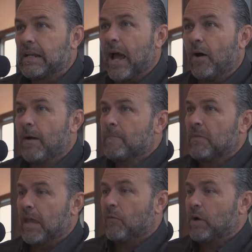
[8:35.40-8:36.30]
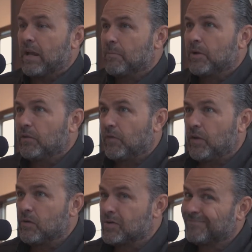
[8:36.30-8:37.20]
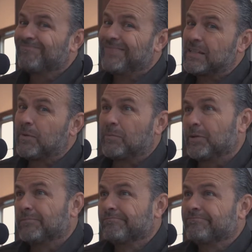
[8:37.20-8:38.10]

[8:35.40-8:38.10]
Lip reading: Now, if we get 1 million views, that's a big bill.